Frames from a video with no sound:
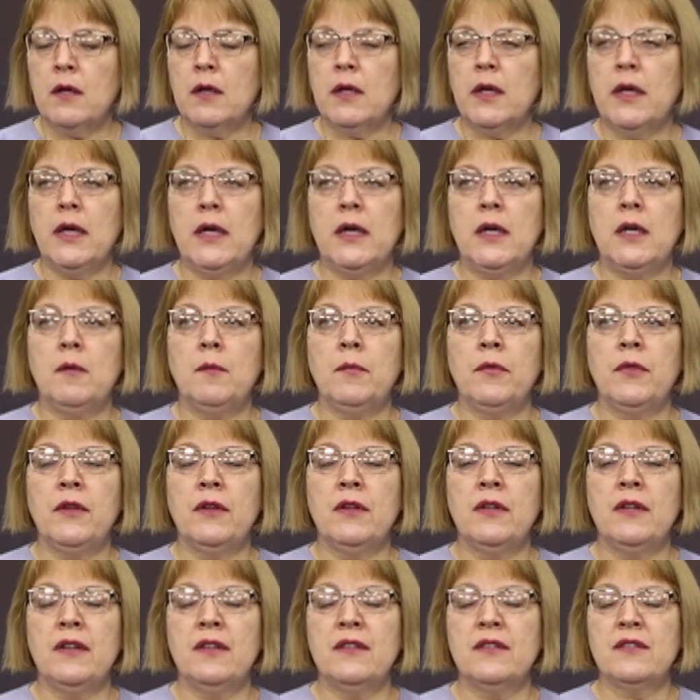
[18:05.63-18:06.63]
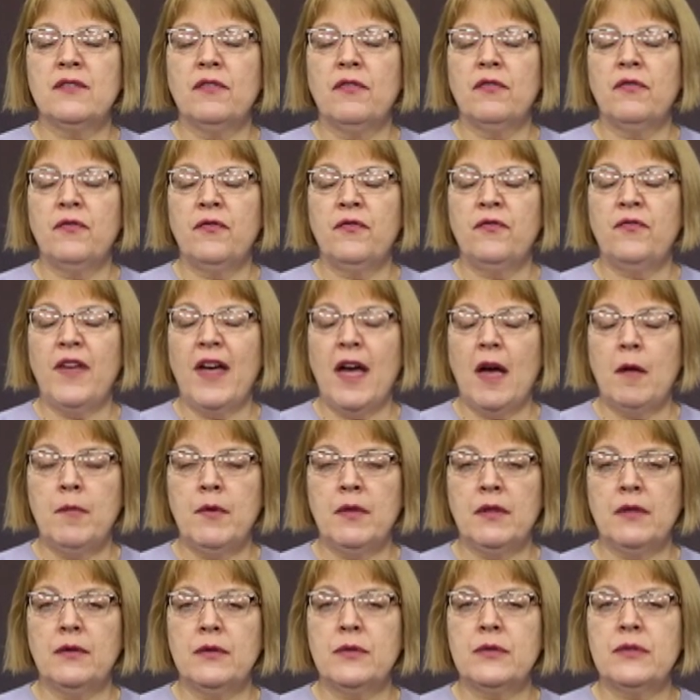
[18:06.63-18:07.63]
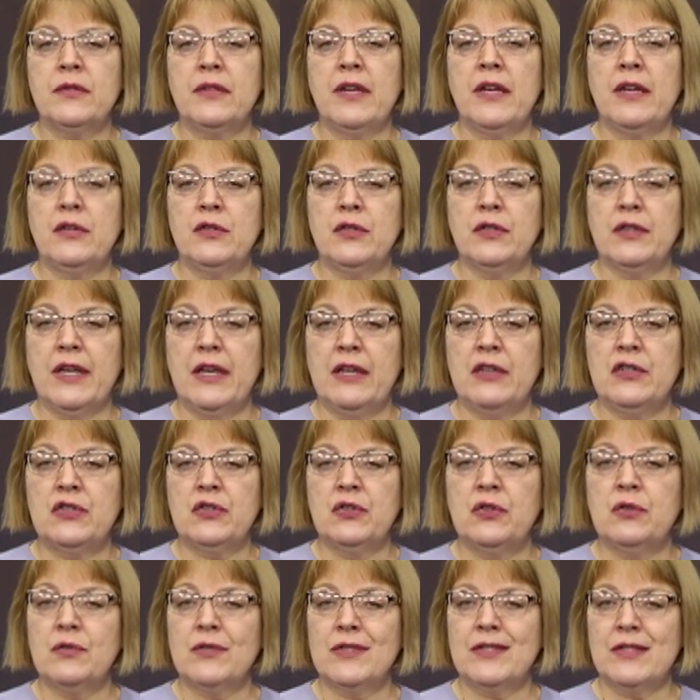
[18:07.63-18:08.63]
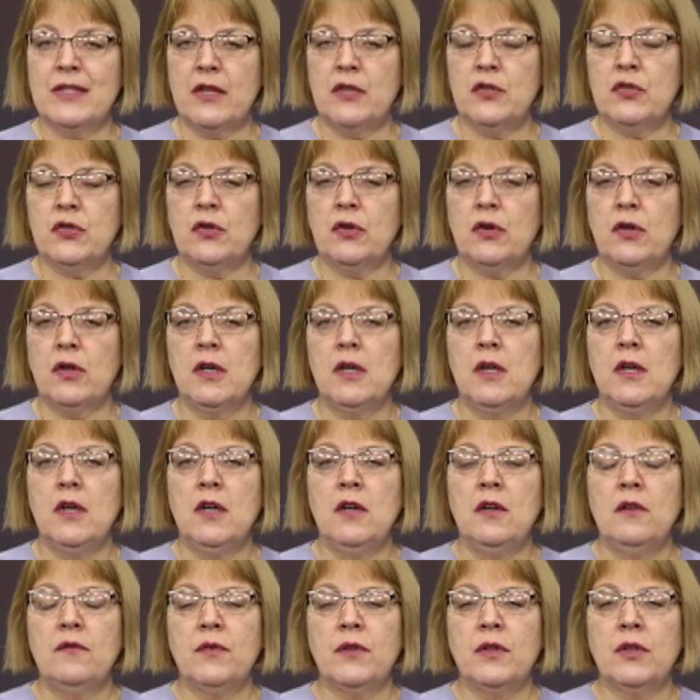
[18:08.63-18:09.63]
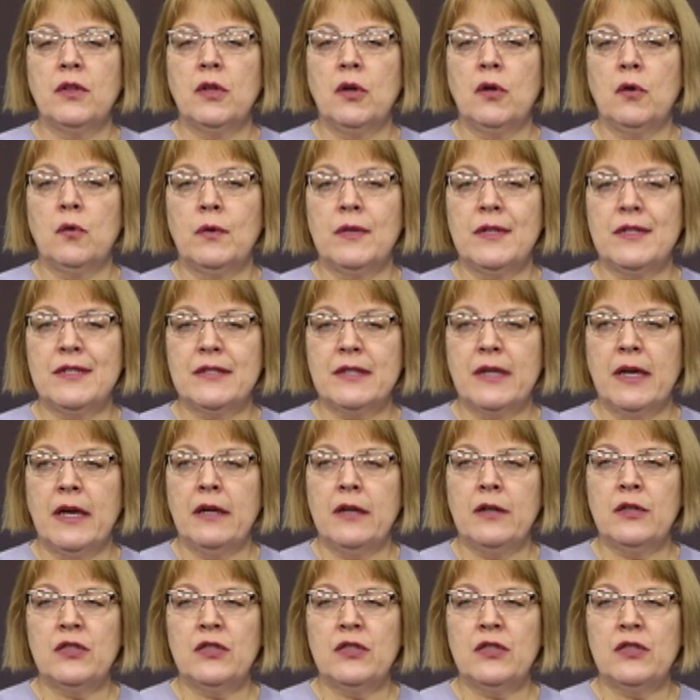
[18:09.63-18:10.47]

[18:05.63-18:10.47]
Um, it is a fabulous educational center for the Lower East Side.